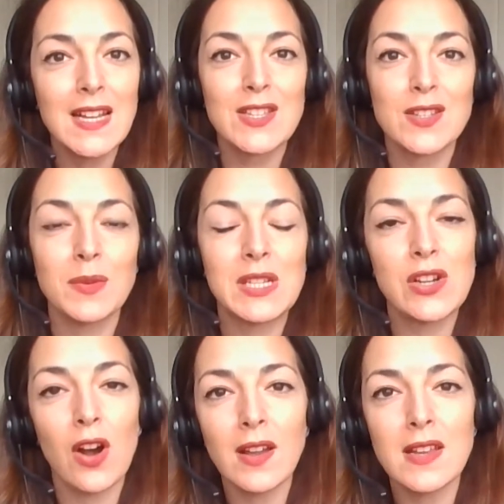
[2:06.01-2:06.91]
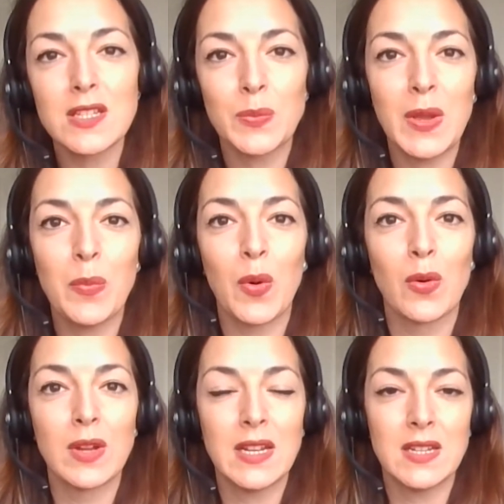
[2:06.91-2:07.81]
So, when talking to people
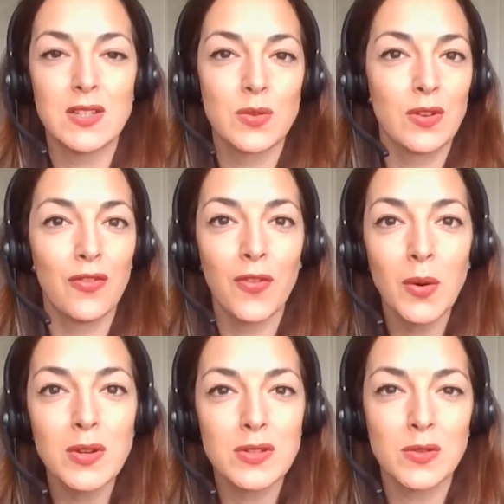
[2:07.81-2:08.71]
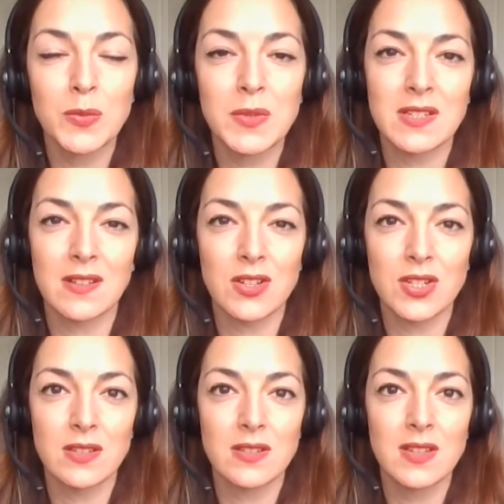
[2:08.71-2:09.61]
in sort of focus group
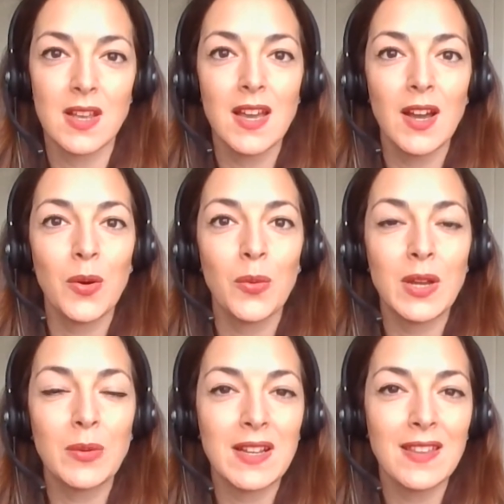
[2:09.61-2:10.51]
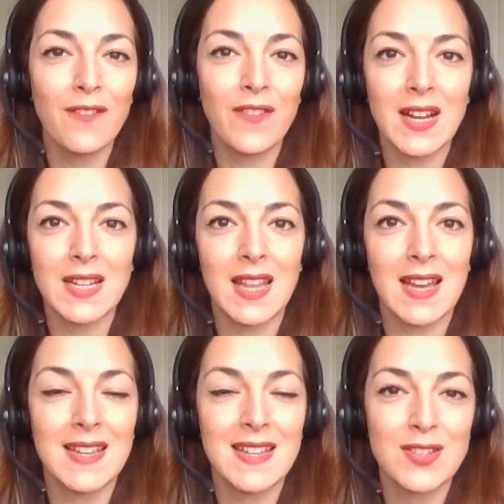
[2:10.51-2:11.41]
discussions, we quickly find that
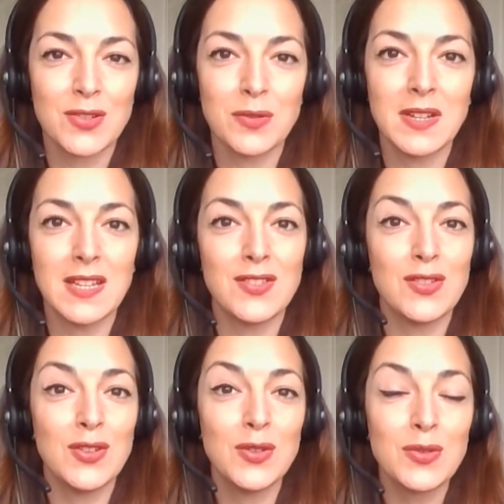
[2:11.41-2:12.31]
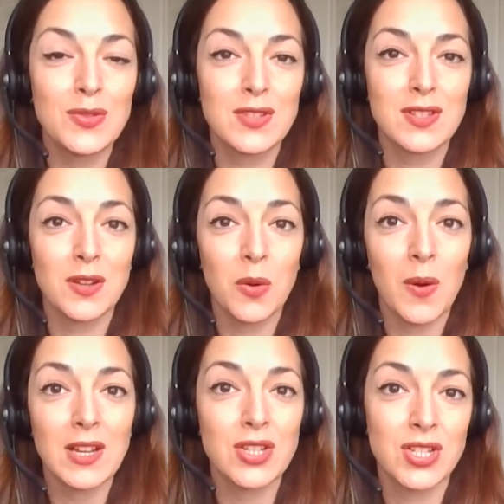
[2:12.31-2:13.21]
history is used to
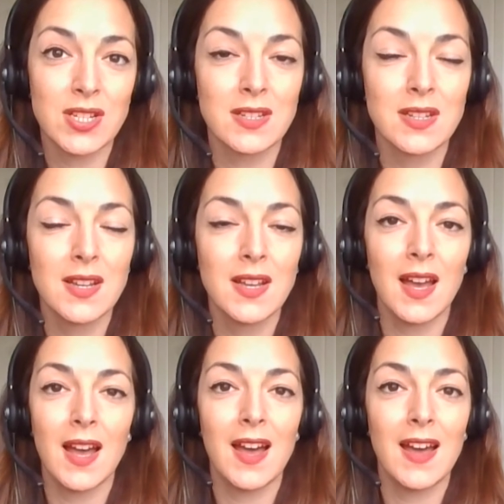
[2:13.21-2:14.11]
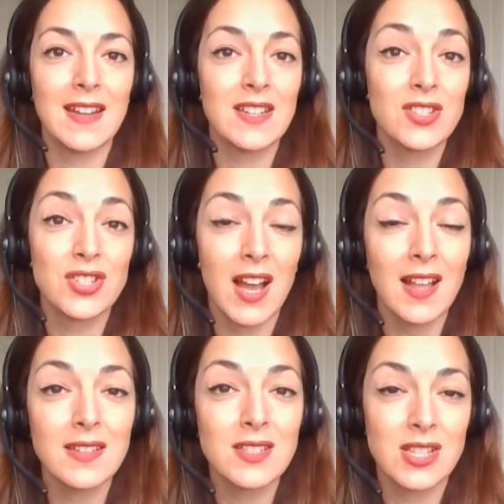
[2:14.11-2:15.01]
question and to
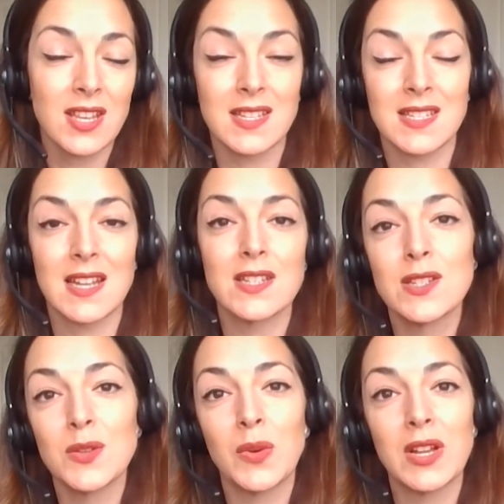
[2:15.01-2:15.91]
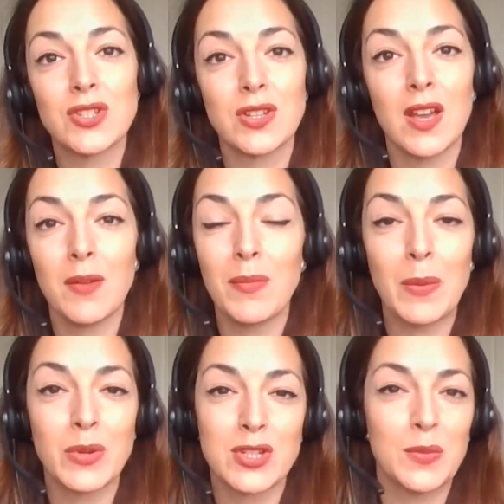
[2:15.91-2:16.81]
challenge the extent to which
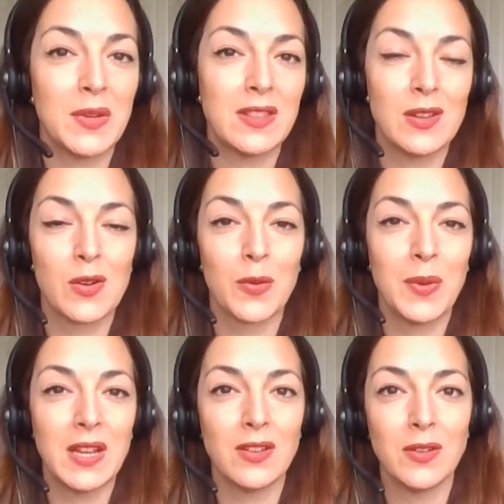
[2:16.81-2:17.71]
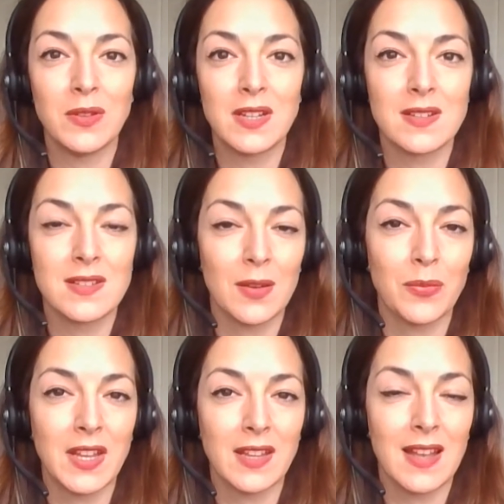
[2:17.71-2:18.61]
membership in the European Union is
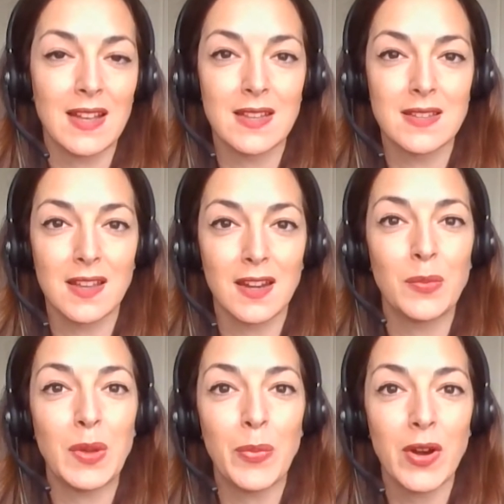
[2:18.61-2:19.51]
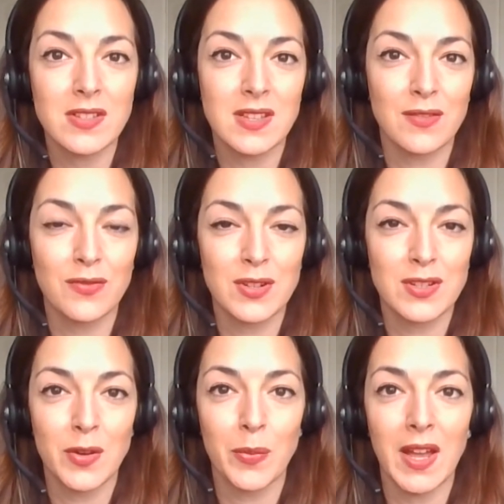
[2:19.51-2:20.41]
something that is going to be positive for
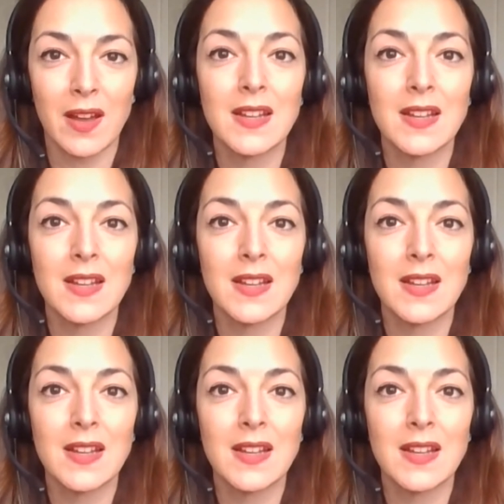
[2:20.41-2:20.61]
Serbia.